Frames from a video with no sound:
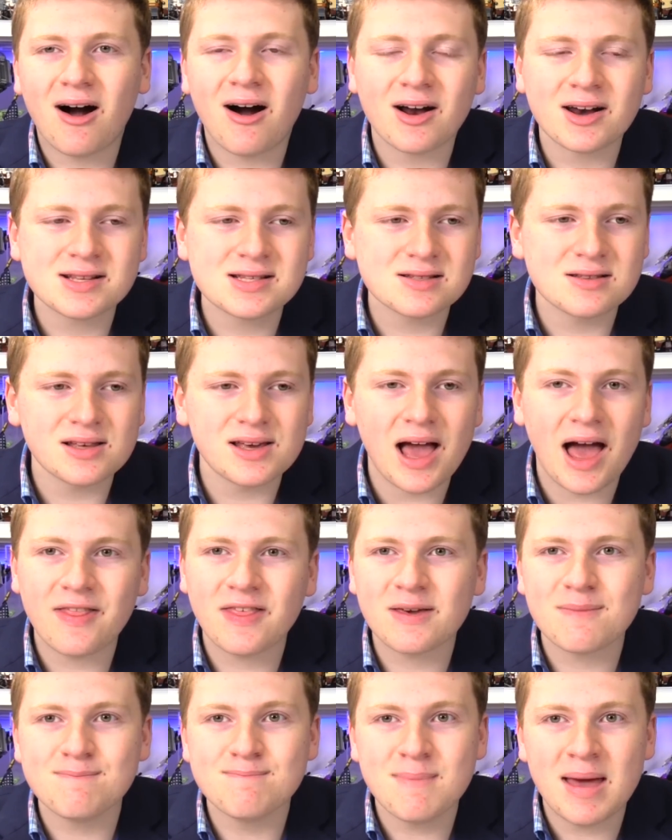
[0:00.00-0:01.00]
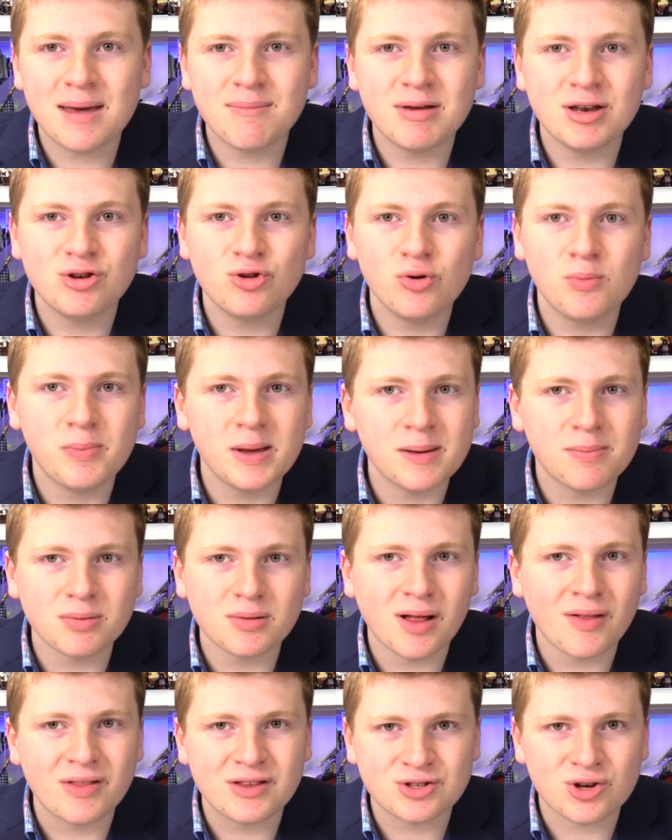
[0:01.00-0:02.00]
honestly, I think maybe two
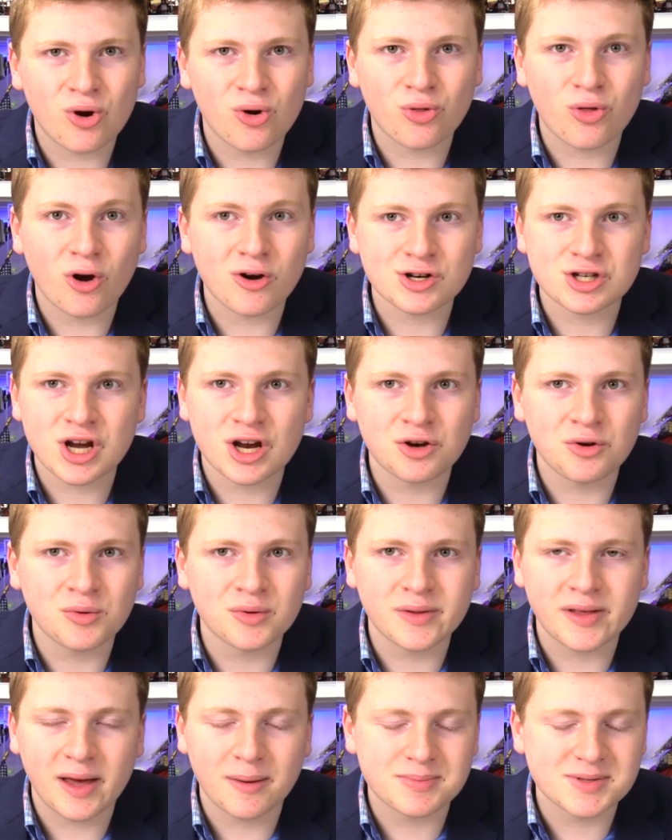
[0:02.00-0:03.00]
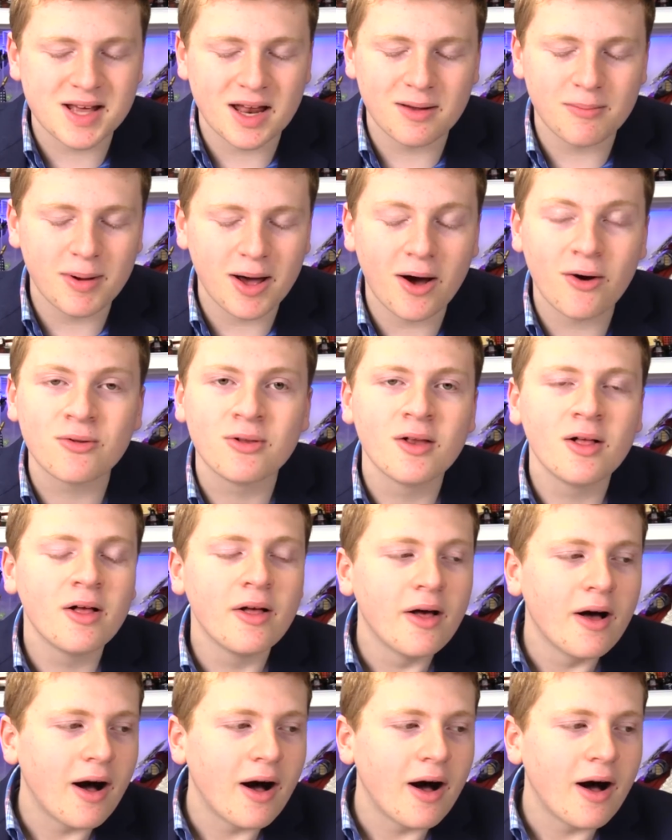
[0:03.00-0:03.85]
people on this earth are genuinely upset about.